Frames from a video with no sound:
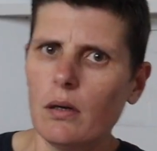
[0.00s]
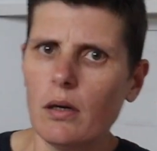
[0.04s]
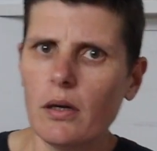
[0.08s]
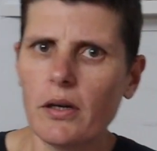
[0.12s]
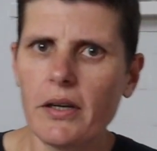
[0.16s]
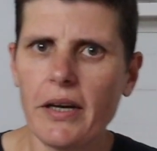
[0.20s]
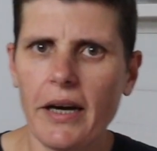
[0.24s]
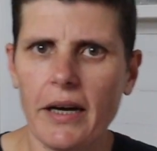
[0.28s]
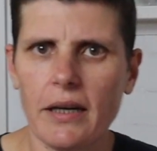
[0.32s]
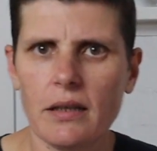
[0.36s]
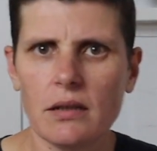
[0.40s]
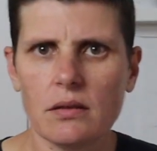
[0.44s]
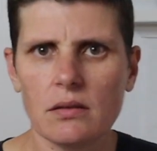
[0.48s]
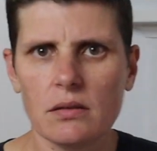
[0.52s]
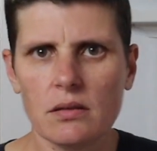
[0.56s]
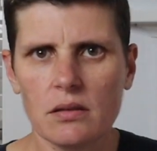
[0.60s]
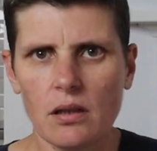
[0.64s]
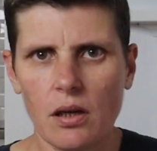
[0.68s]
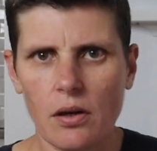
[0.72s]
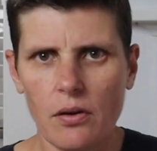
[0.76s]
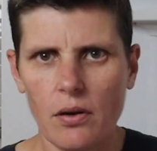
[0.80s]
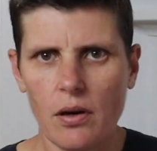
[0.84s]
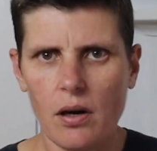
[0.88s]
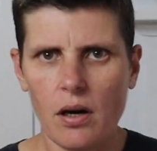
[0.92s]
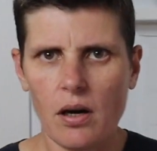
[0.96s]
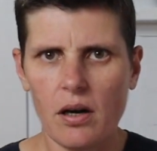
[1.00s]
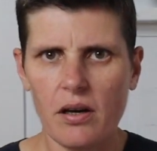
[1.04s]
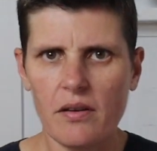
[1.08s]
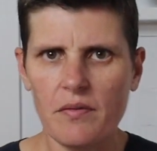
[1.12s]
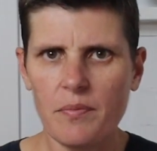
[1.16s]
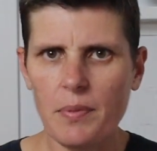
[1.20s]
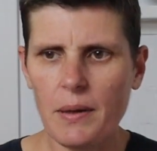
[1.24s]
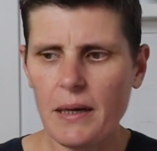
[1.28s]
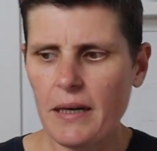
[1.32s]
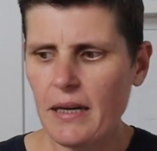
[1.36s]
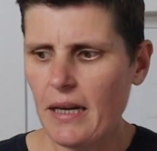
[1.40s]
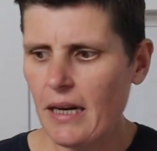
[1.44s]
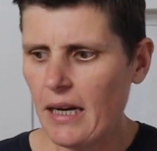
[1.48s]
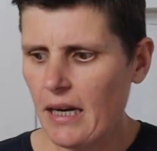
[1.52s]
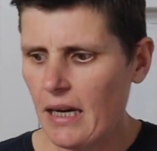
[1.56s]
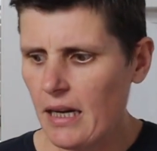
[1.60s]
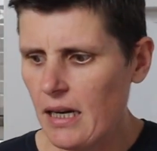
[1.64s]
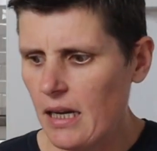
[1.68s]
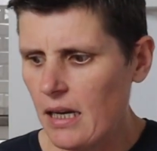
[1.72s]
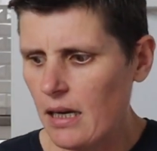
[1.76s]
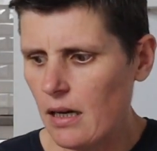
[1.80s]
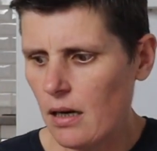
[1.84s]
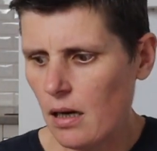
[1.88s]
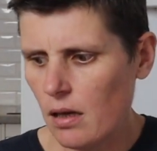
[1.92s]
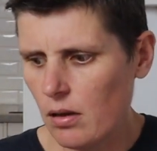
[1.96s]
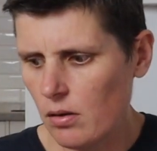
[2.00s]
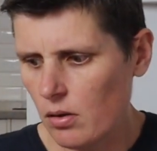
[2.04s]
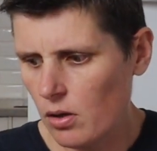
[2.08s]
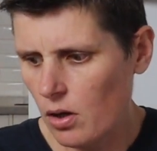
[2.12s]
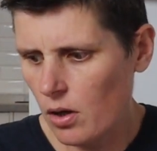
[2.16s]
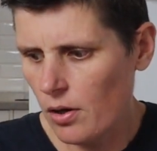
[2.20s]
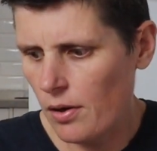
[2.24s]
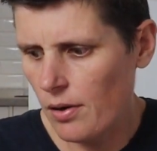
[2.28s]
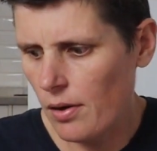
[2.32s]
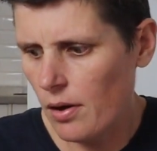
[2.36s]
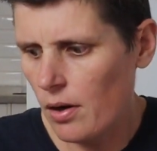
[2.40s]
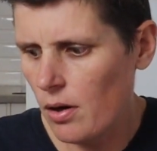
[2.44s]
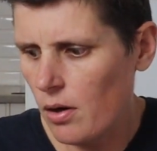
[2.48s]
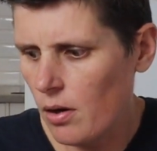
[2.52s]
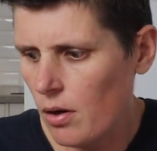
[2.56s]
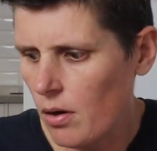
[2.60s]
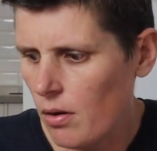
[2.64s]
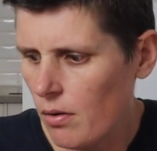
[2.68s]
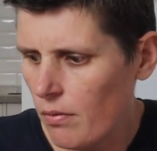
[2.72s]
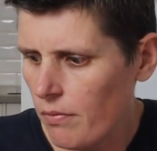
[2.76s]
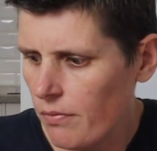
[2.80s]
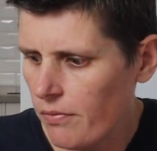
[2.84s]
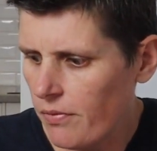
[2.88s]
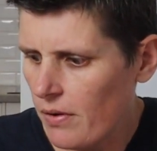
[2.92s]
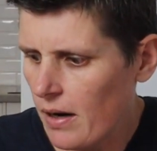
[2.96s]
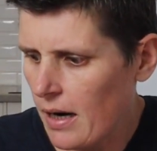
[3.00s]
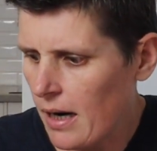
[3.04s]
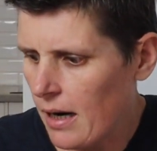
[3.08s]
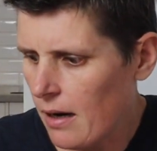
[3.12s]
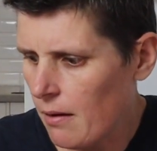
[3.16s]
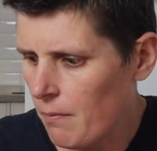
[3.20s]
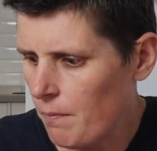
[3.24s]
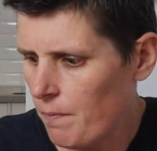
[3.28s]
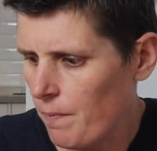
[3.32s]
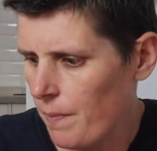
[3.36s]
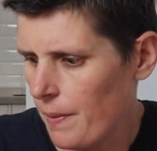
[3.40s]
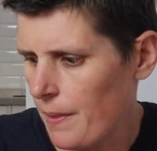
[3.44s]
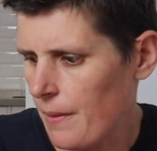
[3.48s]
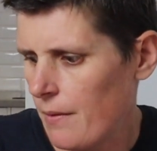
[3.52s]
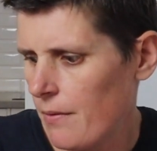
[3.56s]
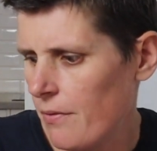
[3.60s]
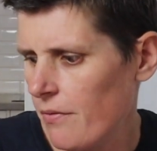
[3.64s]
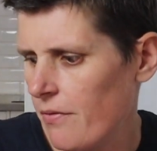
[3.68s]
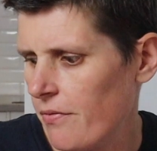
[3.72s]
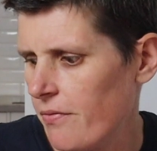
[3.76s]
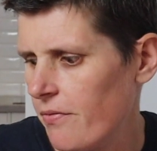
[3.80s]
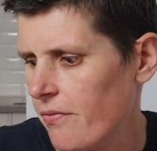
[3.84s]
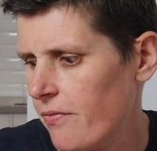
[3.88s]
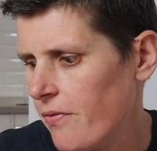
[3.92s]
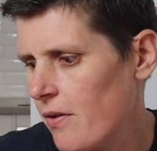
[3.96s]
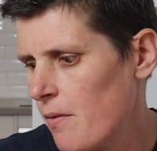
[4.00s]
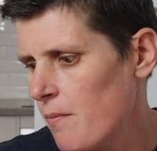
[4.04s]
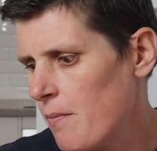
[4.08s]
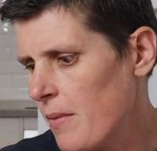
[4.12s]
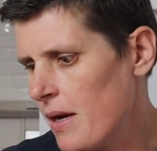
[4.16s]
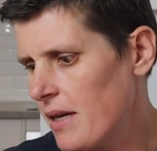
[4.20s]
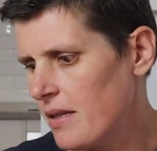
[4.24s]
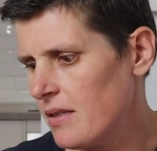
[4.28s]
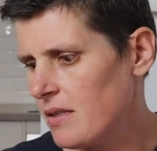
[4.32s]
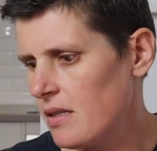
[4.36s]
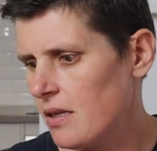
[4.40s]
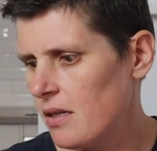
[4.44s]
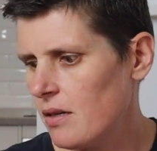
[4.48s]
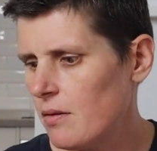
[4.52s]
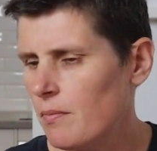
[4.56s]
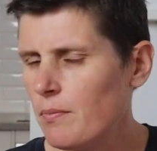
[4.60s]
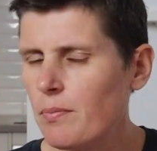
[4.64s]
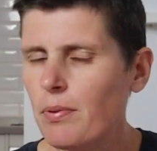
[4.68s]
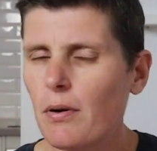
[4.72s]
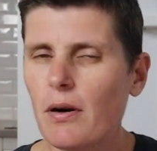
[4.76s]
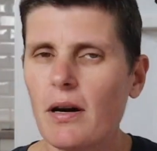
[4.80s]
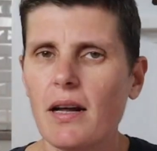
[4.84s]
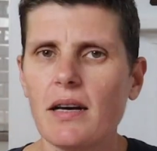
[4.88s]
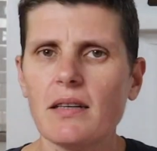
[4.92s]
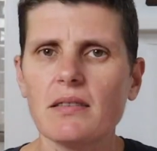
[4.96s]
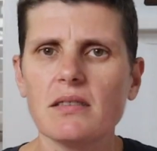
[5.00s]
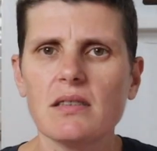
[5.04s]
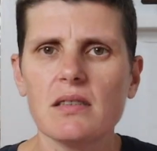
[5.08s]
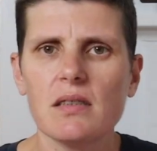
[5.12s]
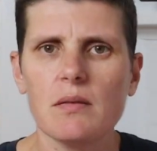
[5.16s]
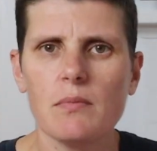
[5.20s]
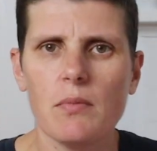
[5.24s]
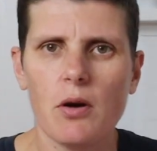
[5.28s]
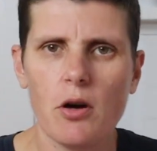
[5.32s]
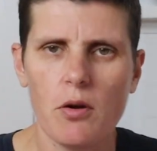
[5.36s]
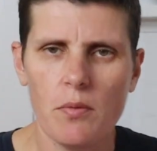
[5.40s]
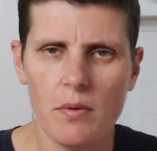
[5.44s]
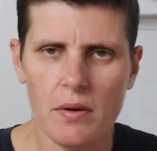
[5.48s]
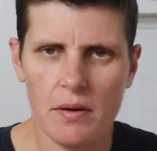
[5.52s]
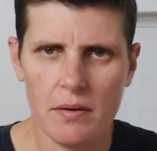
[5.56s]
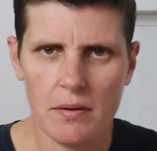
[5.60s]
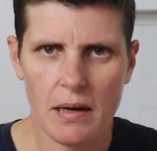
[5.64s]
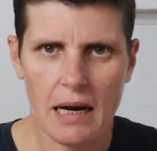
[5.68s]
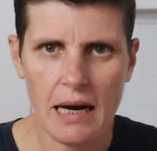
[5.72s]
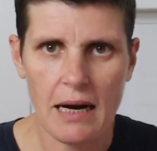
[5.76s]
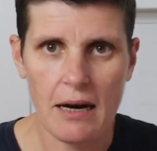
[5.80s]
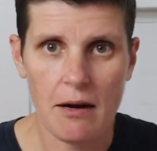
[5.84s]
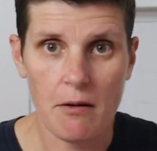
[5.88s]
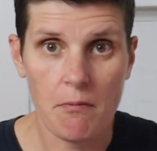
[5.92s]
Okay, so I've been eating a lot of fermented products at the moment.